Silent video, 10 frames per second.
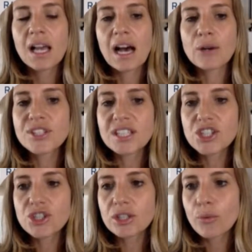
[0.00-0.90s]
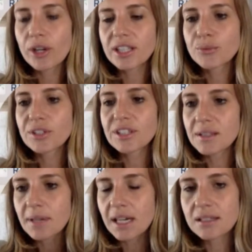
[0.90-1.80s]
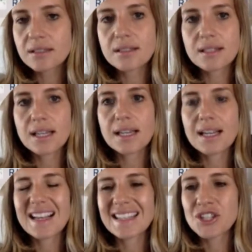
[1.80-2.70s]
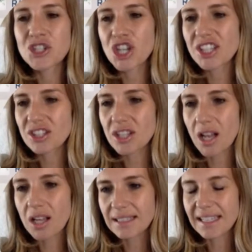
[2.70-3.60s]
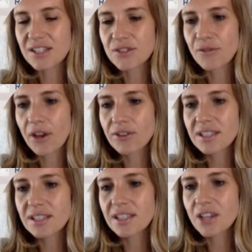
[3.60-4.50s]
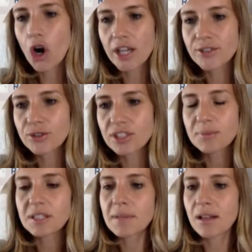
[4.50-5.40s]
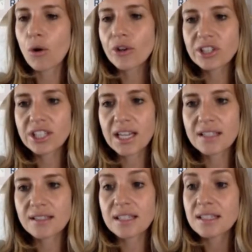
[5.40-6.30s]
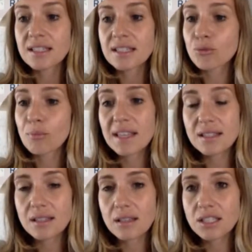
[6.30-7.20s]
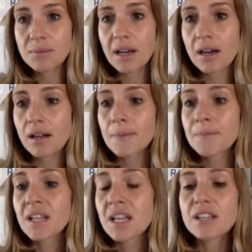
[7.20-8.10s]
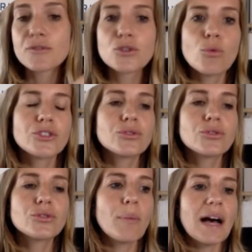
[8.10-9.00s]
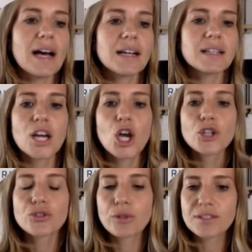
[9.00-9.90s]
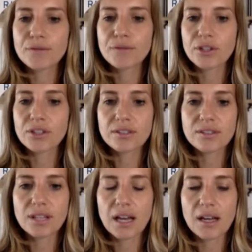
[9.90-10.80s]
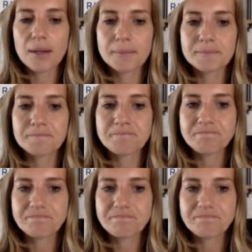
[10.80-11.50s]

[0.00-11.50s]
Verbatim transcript: I was initially working with emails it's just a lot. Like it's very hard to keep email organized. It's easy to miss an email. If you want to go back to a different, um,